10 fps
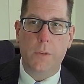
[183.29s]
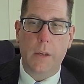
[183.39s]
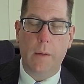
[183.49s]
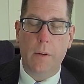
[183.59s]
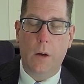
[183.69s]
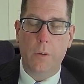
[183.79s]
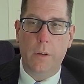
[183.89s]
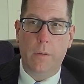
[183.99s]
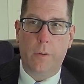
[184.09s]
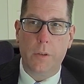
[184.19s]
They're given out
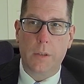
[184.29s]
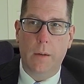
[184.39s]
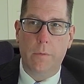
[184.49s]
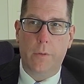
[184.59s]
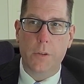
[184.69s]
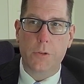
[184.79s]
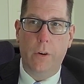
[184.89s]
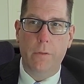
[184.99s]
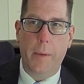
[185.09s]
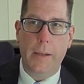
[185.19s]
on a first-come,
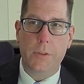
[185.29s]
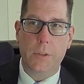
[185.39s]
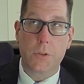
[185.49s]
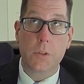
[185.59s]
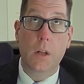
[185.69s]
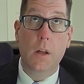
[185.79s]
first-served basis.